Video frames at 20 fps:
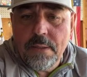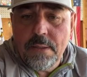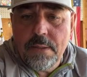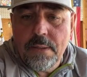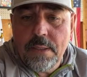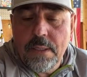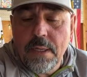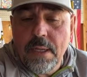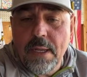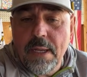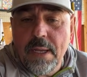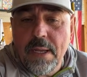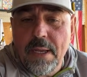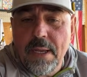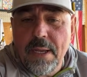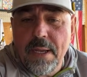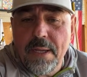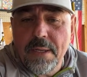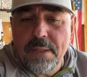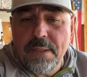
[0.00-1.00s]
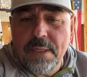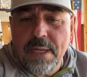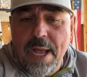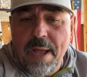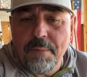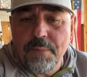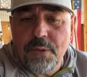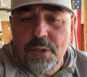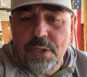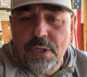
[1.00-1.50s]

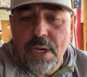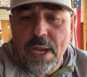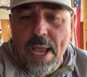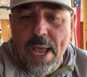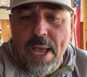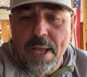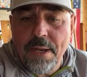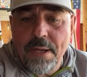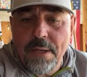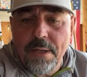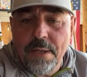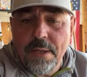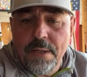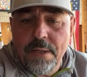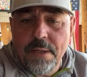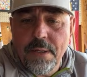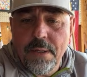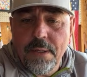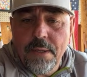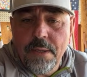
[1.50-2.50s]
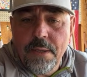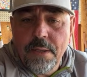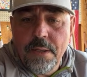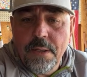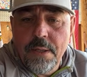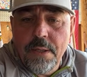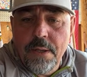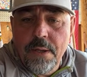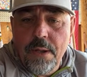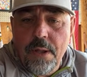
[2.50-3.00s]
top chat,
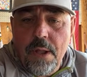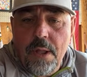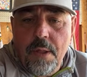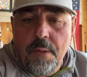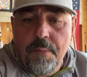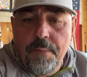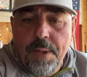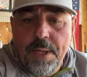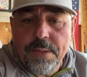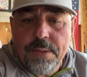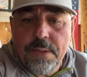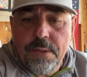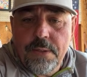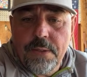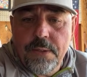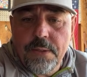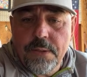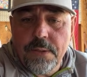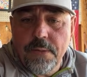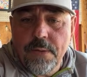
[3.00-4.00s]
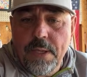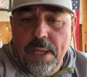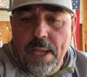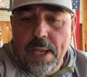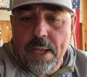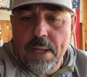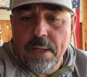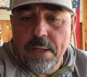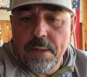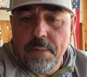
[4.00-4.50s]
all messages.
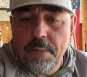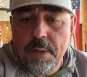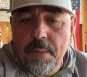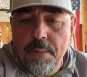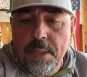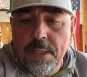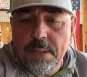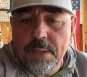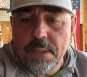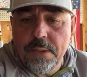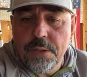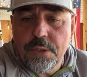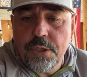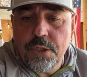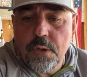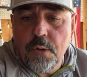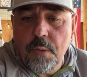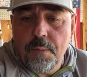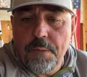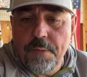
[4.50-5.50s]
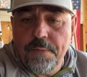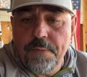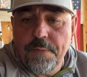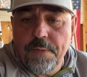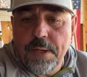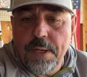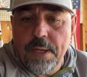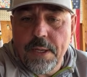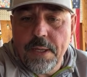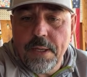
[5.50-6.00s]
Okay, I'm guessing it'll show up if
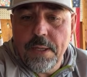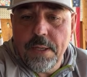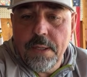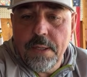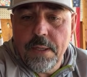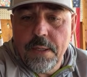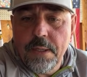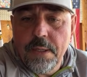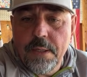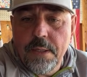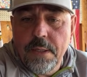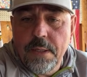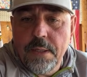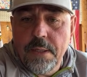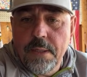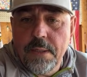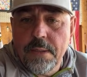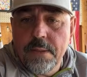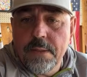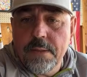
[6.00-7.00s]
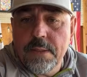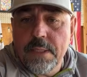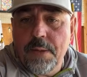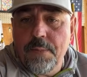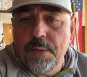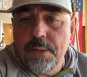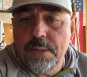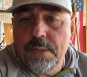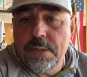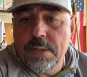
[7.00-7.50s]

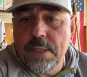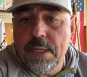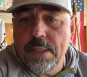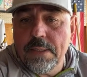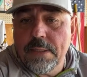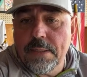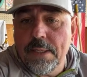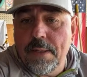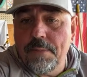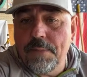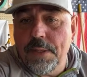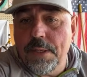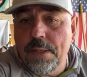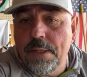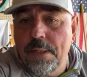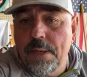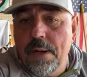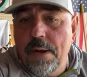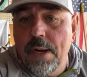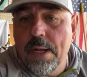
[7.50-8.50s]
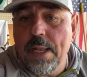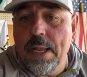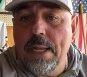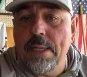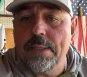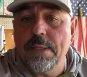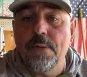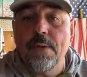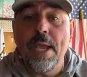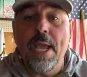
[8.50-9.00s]
someone says something. All right,
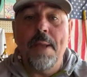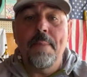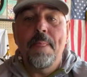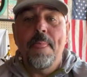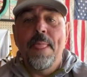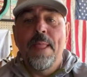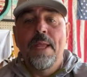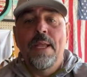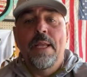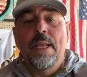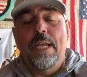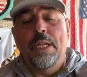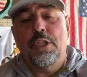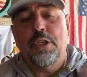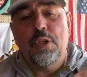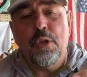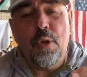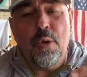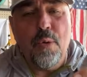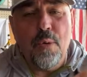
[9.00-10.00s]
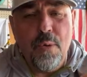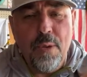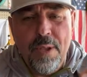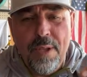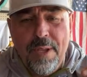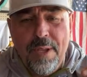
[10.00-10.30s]
guys. Okay, and so